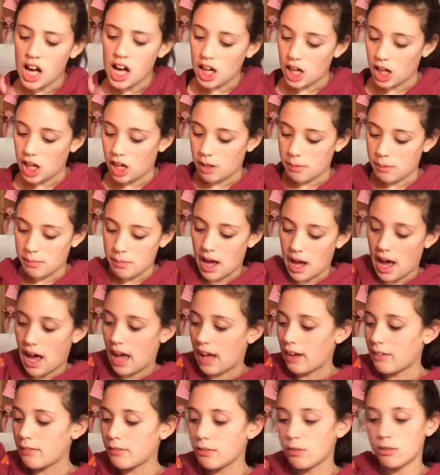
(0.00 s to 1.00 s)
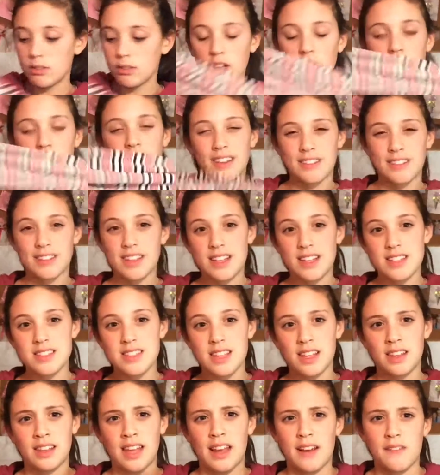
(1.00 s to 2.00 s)
um, I looked at this
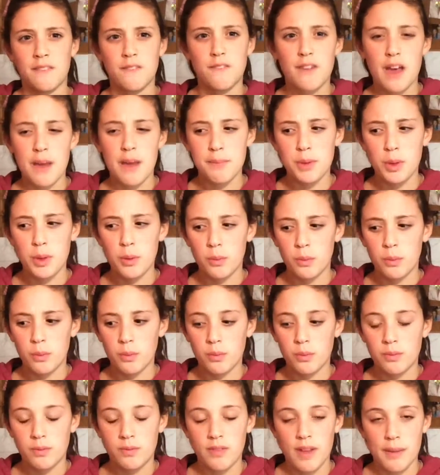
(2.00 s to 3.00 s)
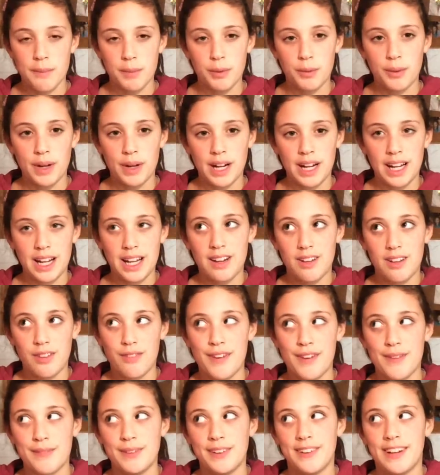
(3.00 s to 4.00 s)
in like Febu February it is
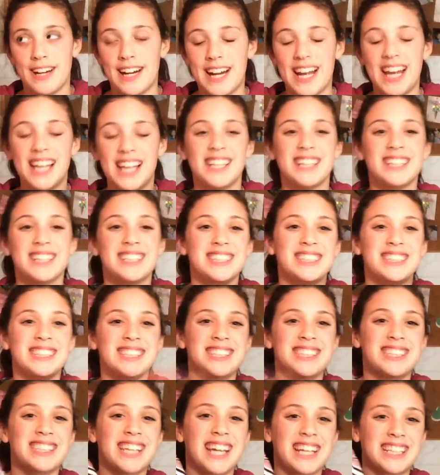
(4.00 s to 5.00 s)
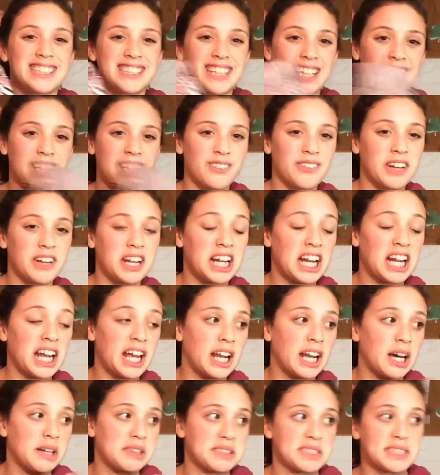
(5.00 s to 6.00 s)
February. I looked at this in like January
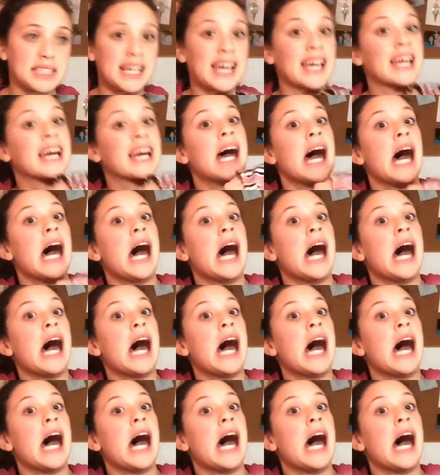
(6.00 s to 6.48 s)
and I was like